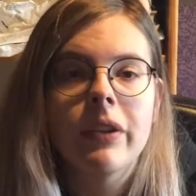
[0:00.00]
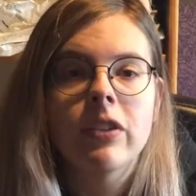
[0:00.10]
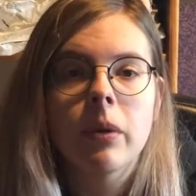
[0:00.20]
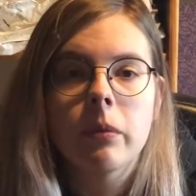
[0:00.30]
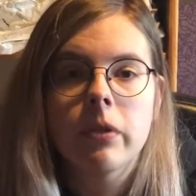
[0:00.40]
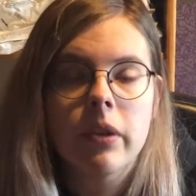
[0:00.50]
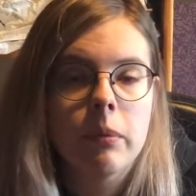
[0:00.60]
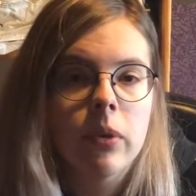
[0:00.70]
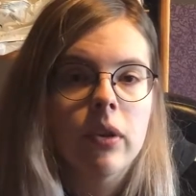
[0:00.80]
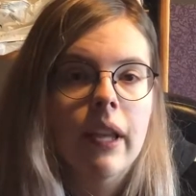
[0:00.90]
some
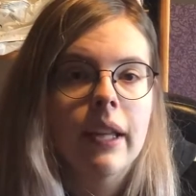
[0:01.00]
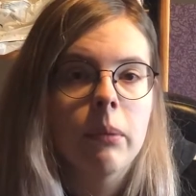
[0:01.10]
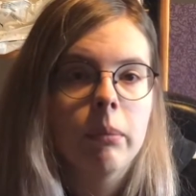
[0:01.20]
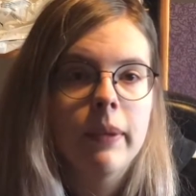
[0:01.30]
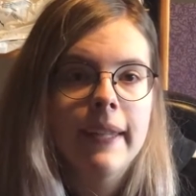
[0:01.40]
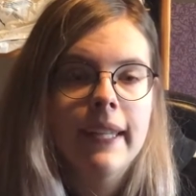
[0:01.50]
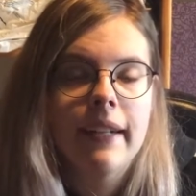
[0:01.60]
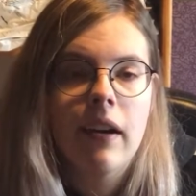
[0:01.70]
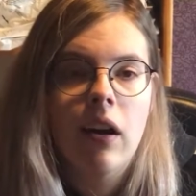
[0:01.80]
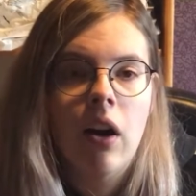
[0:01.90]
symbols like a B and
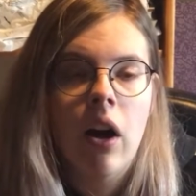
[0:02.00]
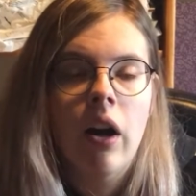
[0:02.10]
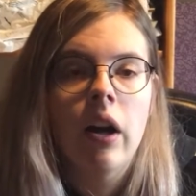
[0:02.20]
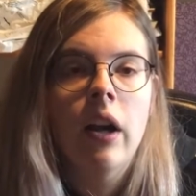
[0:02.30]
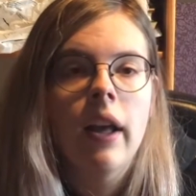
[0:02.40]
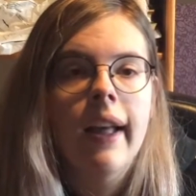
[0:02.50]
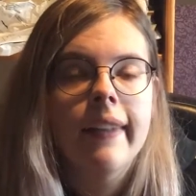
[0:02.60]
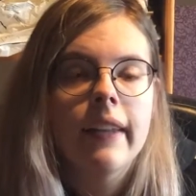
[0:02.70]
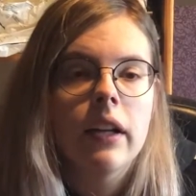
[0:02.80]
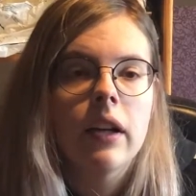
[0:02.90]
an R.
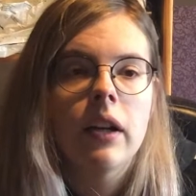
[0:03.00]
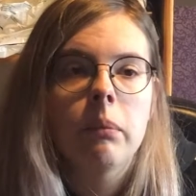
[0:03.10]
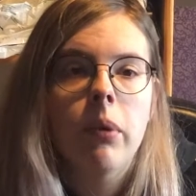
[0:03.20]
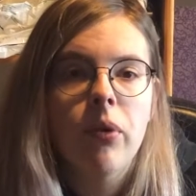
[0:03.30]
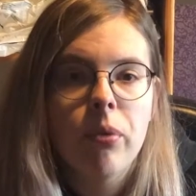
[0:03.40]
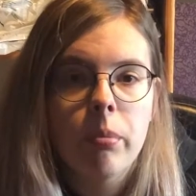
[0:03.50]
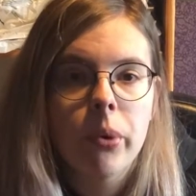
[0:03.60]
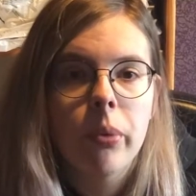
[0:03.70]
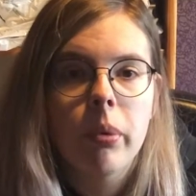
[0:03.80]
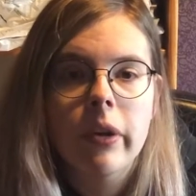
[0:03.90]
They are both a
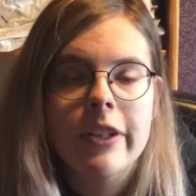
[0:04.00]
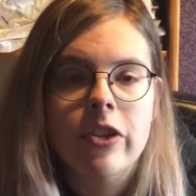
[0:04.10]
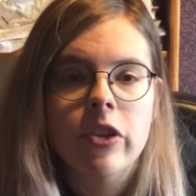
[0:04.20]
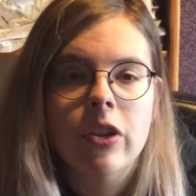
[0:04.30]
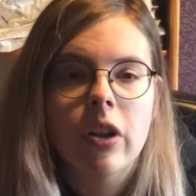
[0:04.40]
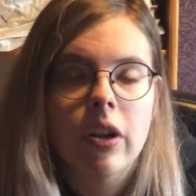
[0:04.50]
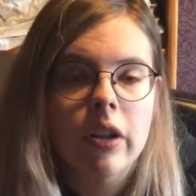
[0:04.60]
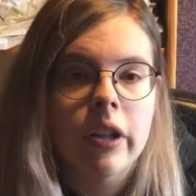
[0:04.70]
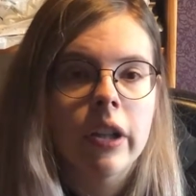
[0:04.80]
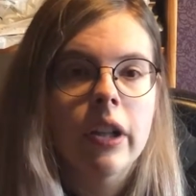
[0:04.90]
purplish
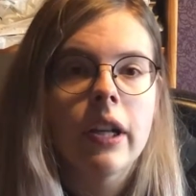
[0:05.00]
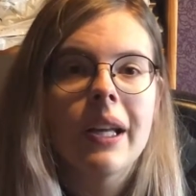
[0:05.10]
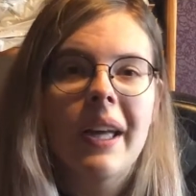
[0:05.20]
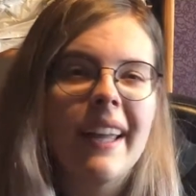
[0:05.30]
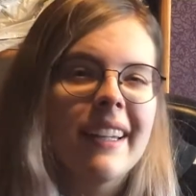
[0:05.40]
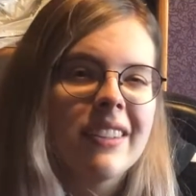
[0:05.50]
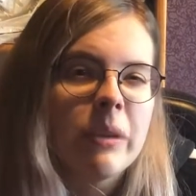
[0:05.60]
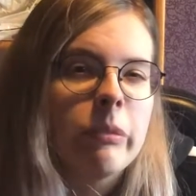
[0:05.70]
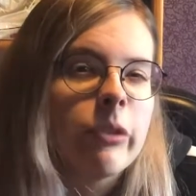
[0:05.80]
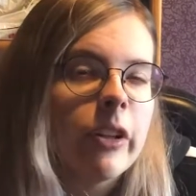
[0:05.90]
color and they
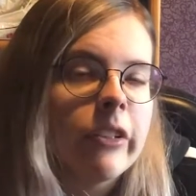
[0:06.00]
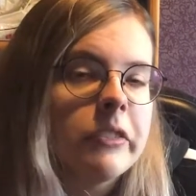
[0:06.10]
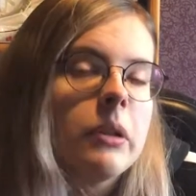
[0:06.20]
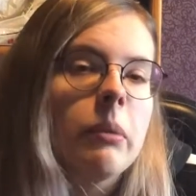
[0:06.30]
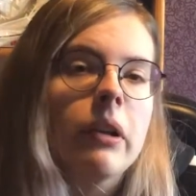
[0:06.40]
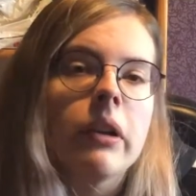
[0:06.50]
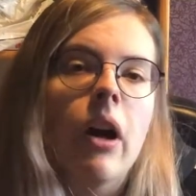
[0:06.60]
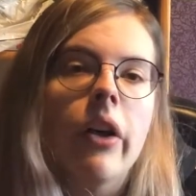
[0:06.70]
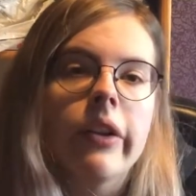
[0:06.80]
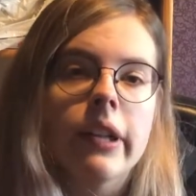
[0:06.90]
seem very similar
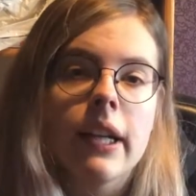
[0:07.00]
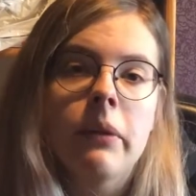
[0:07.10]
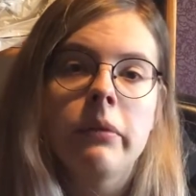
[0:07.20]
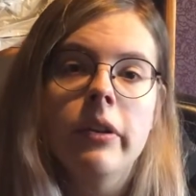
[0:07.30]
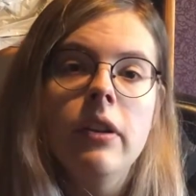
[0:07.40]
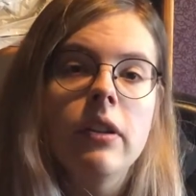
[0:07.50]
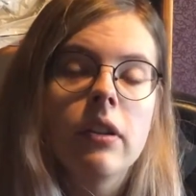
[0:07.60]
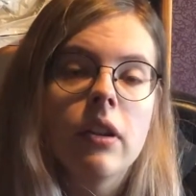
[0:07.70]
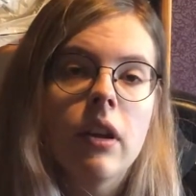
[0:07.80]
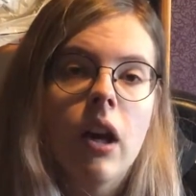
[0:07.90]
on the canvas.
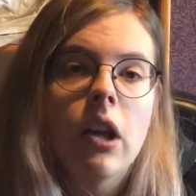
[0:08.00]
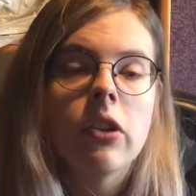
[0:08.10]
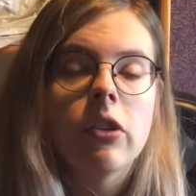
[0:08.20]
So